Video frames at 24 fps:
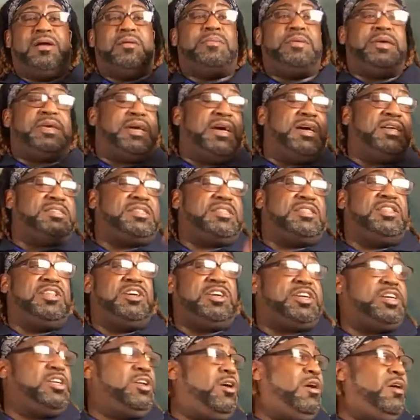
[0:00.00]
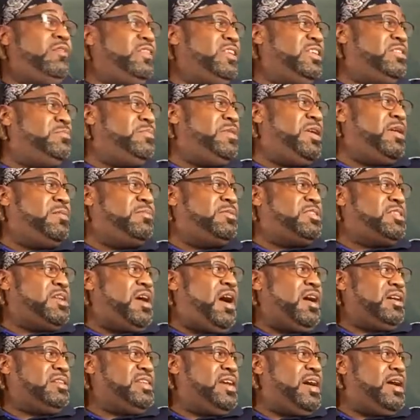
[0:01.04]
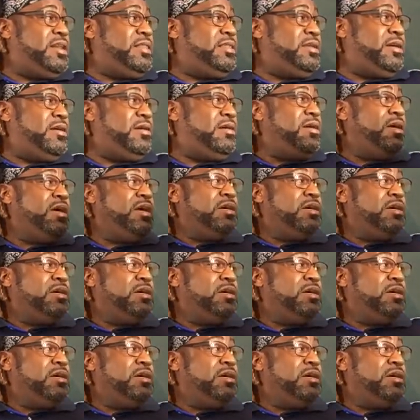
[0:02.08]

Because look at all these meme stocks out of there.